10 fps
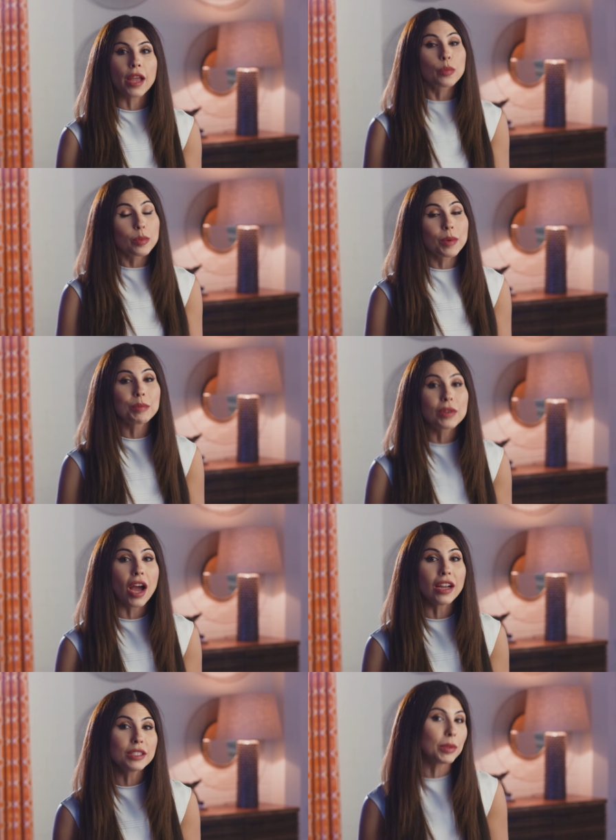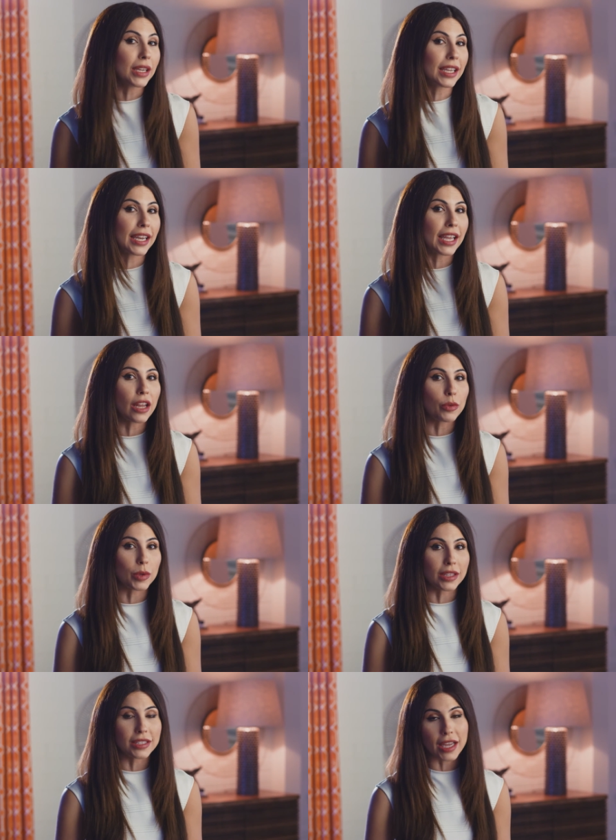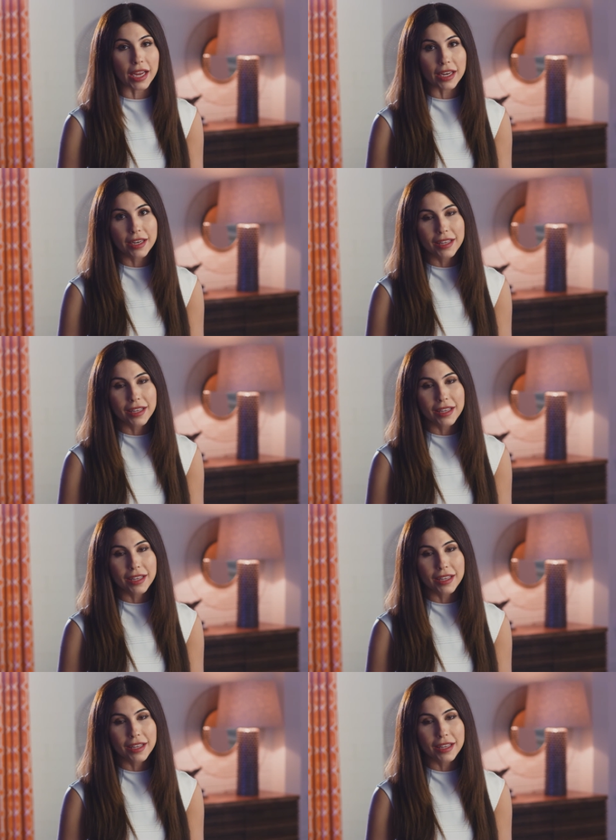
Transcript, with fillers: I, am contemplating getting out of real estate.